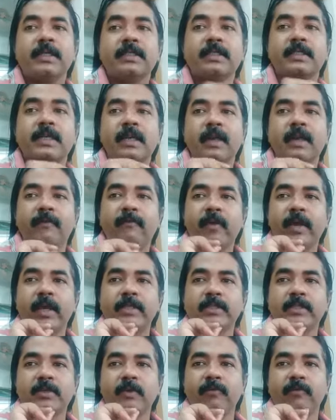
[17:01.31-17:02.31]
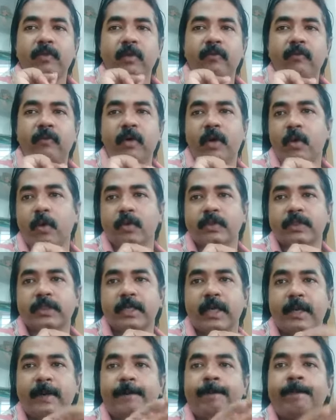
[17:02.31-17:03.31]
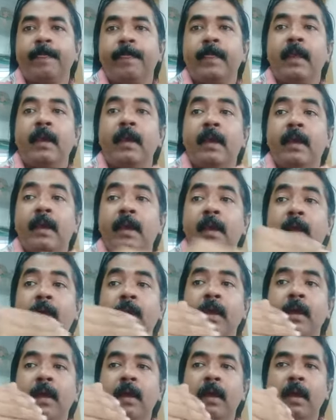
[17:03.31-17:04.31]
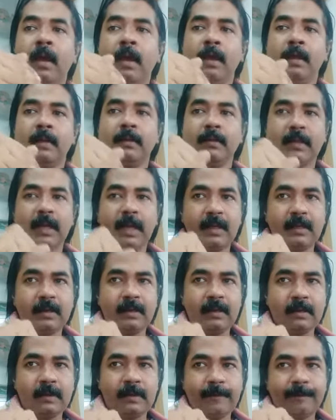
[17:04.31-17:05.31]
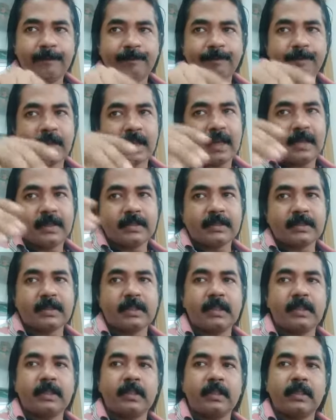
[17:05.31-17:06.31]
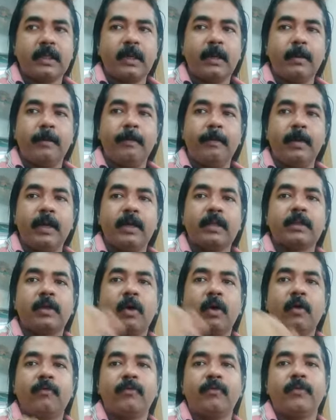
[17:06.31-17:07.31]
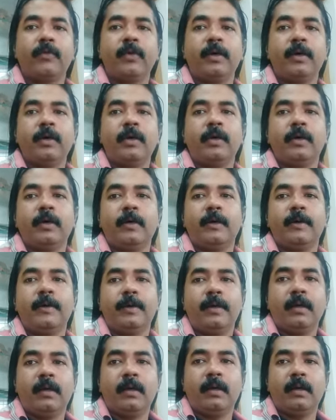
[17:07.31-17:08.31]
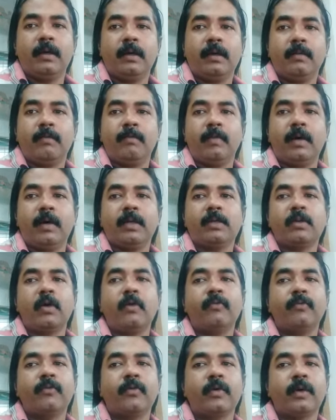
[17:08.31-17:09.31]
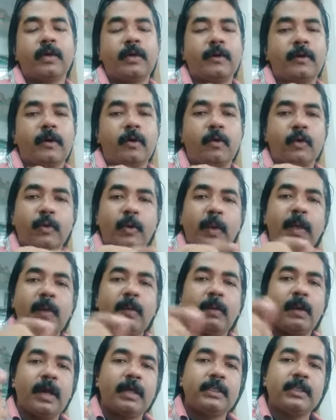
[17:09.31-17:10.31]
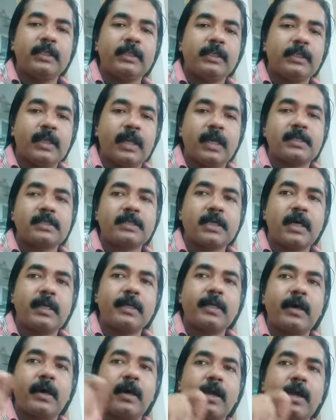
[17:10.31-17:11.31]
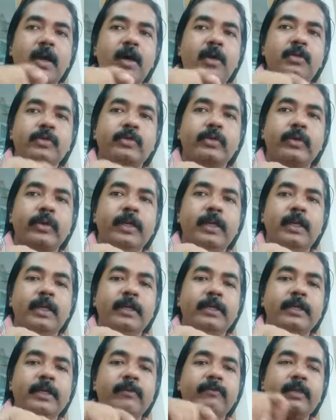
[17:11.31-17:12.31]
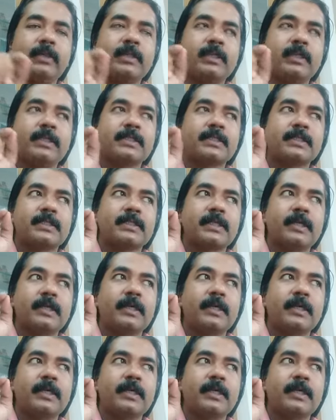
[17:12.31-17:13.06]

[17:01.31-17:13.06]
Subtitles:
significance of the Virgo sign. Then, as the birth of 12 Adityas are also related with this